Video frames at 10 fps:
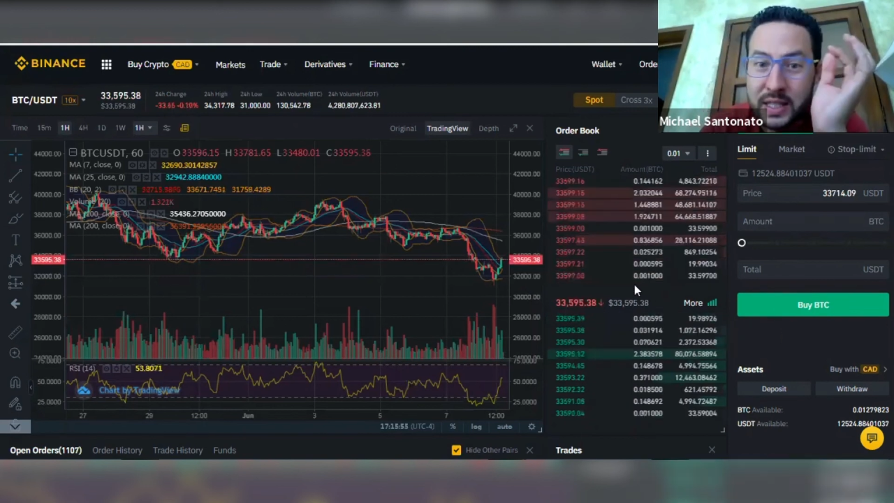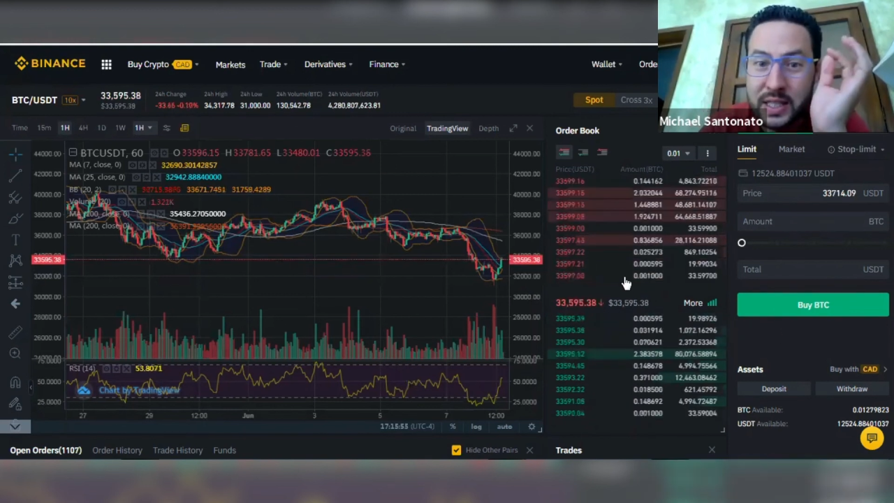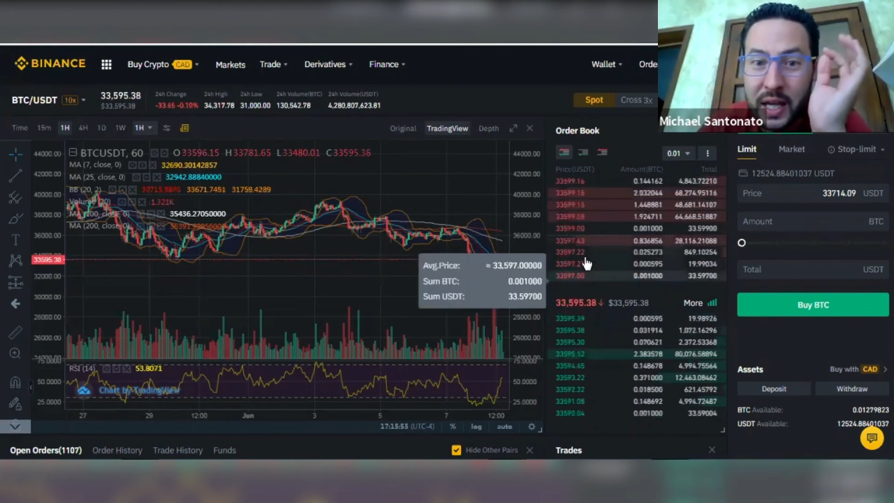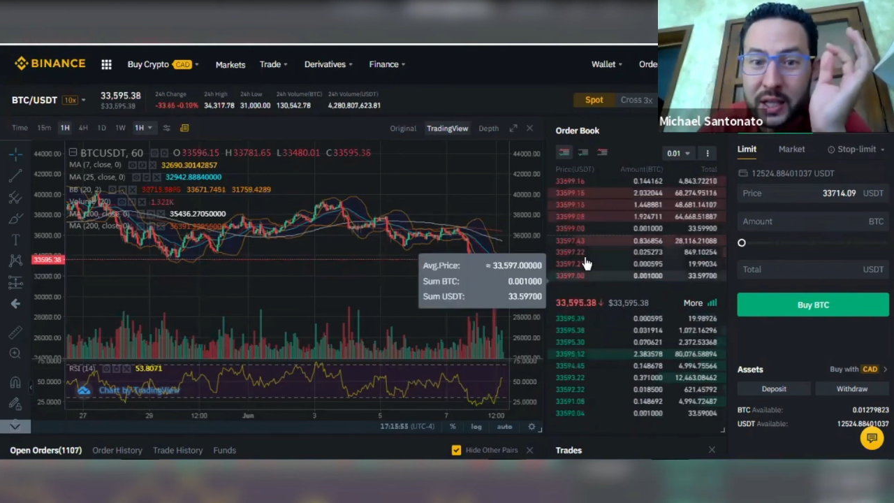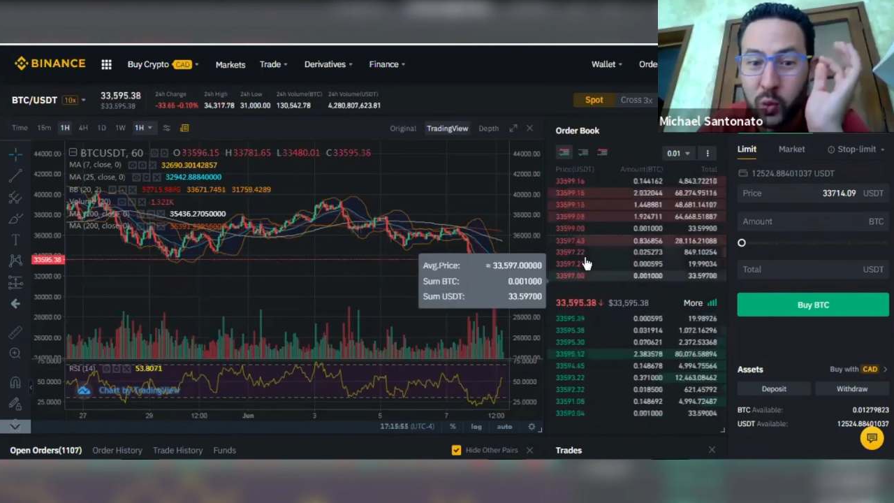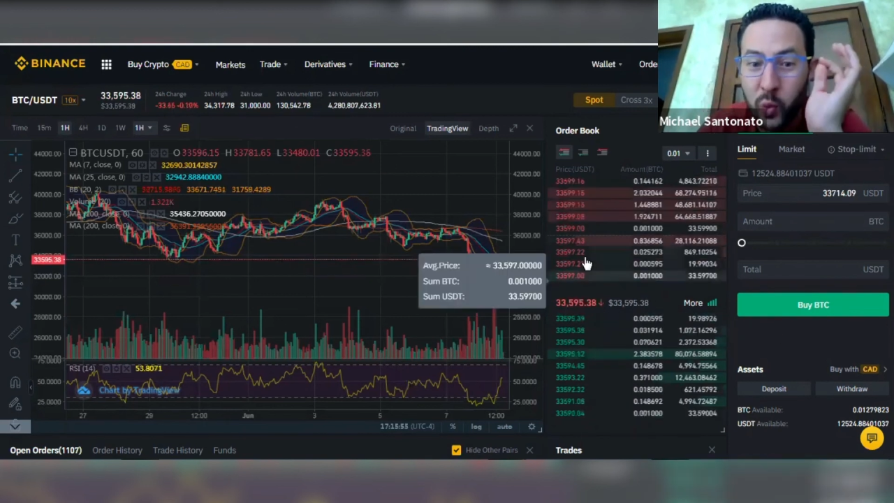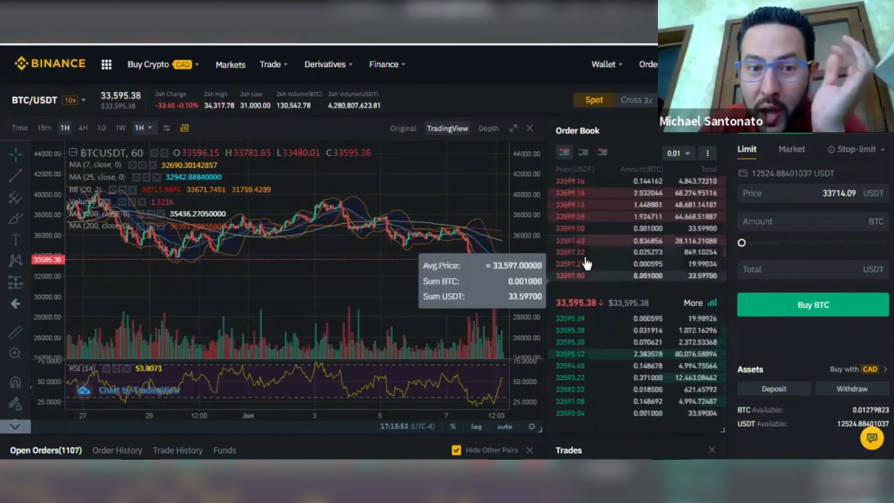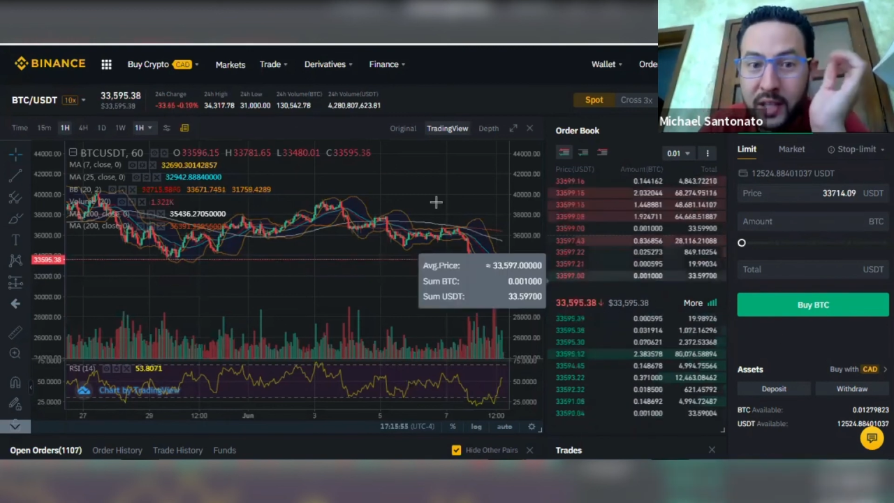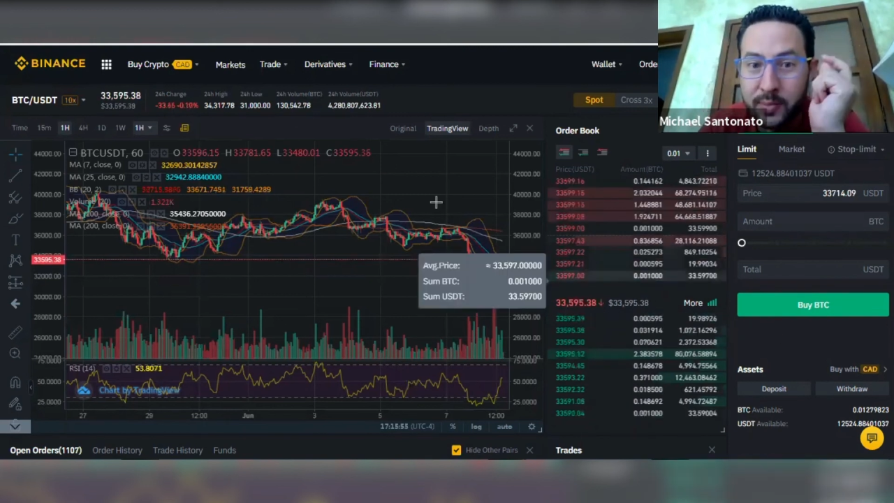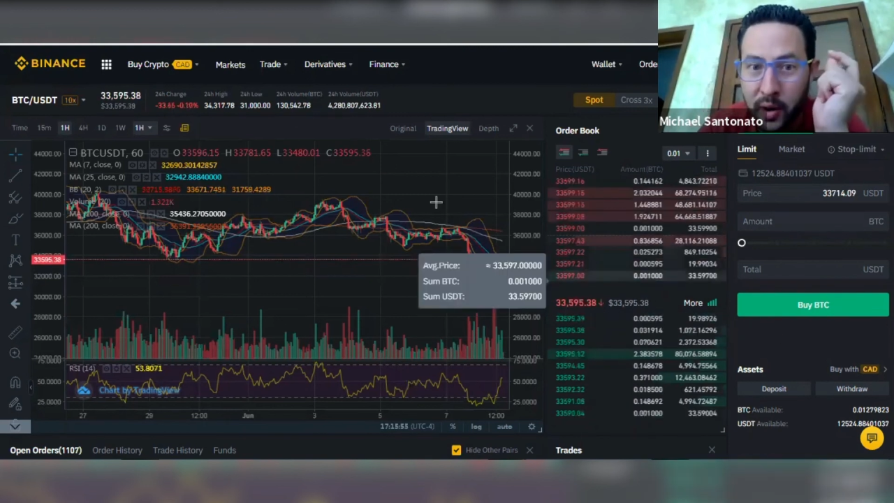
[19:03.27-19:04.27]
thing is way
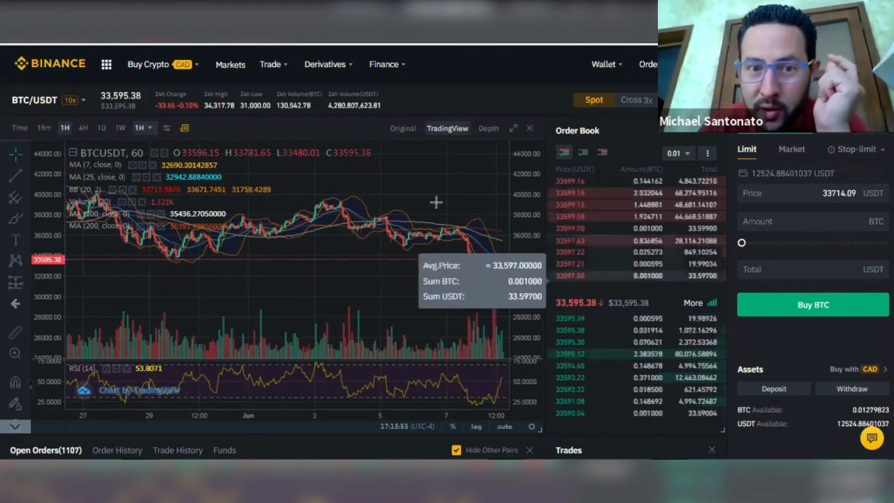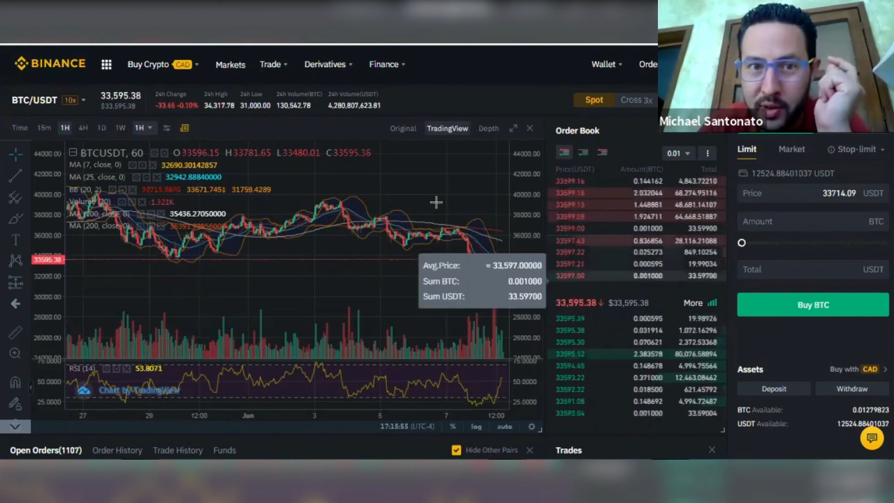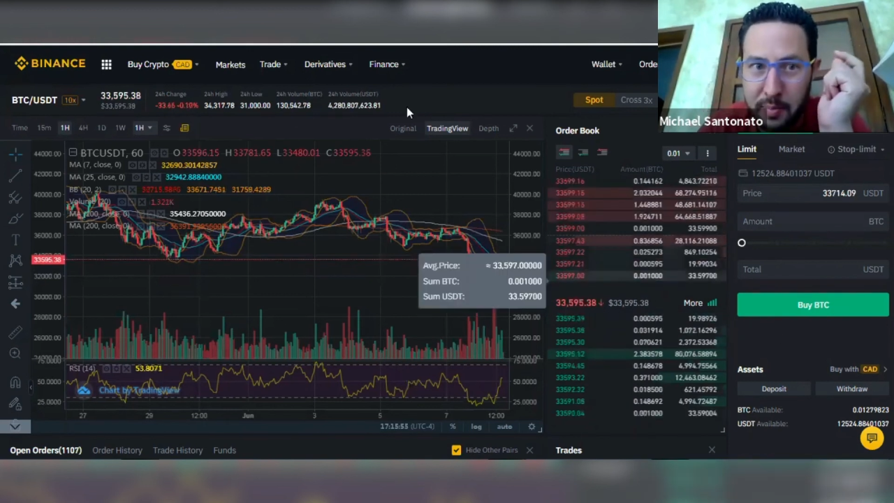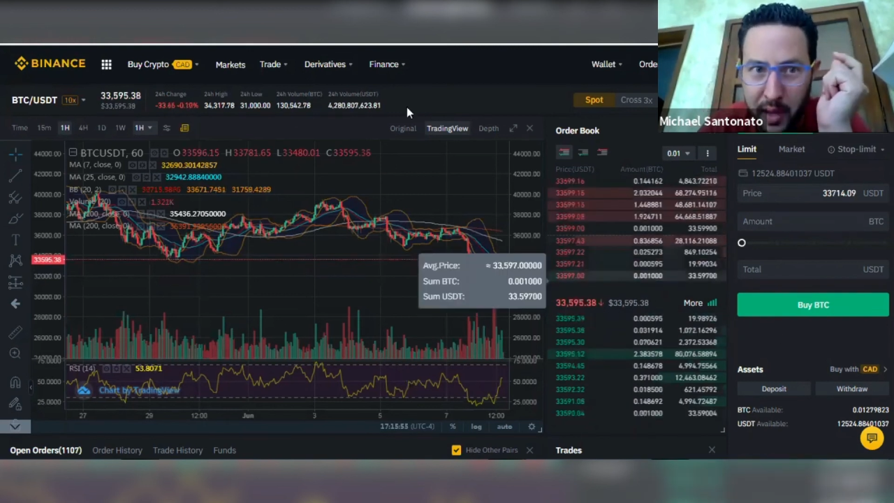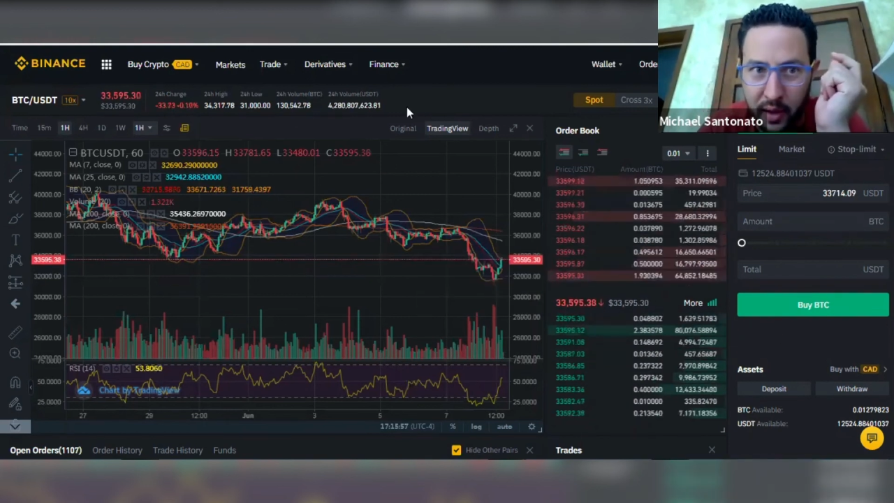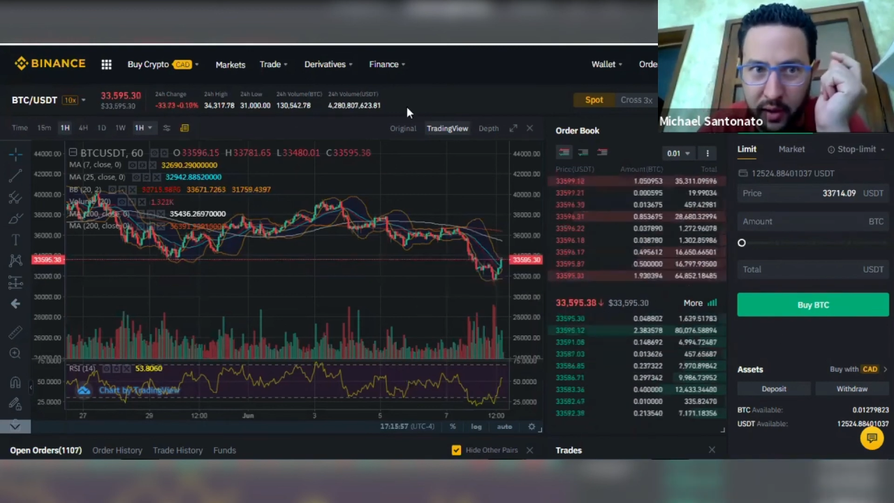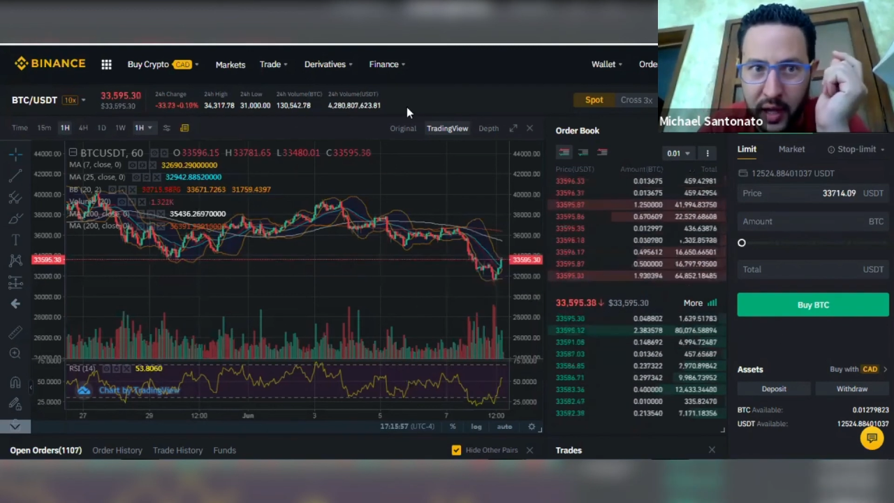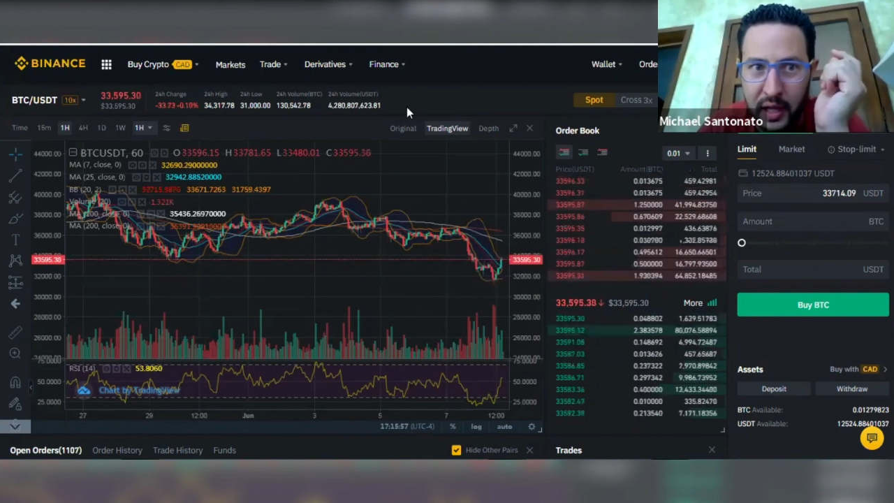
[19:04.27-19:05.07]
smarter than me, okay?